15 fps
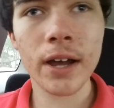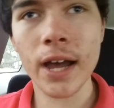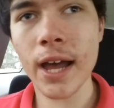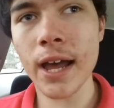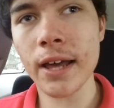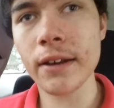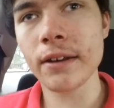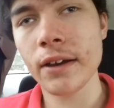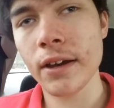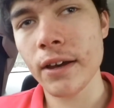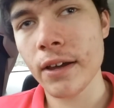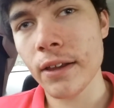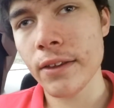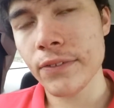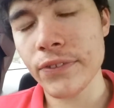and
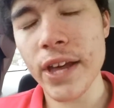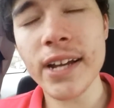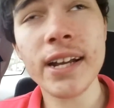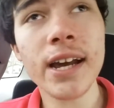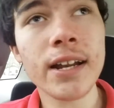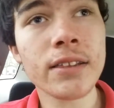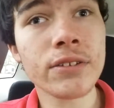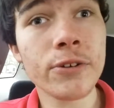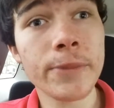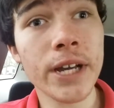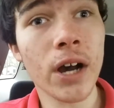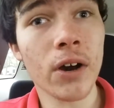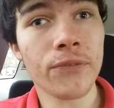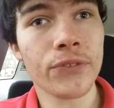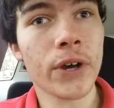that kind of threw me
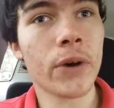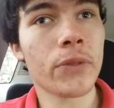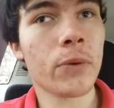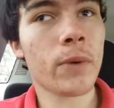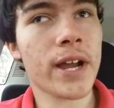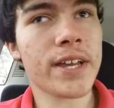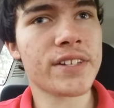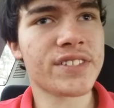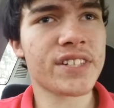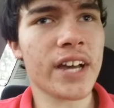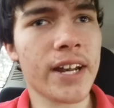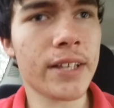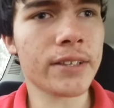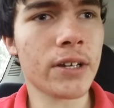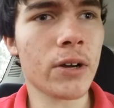off, though, the way he
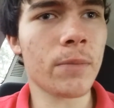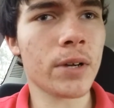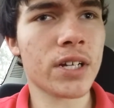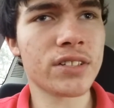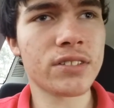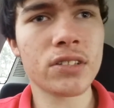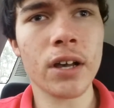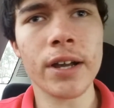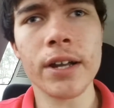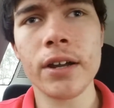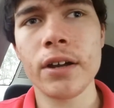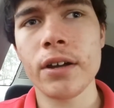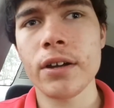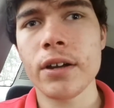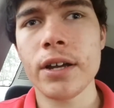said it, though, because he's
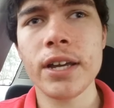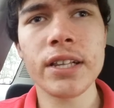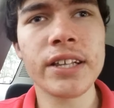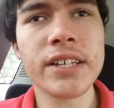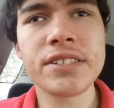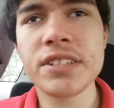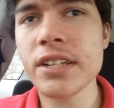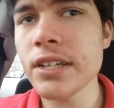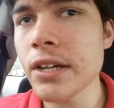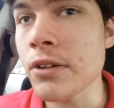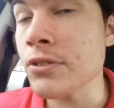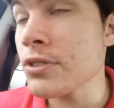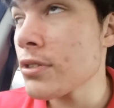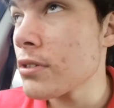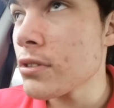like, he leans in, he
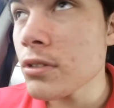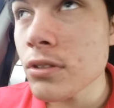goes,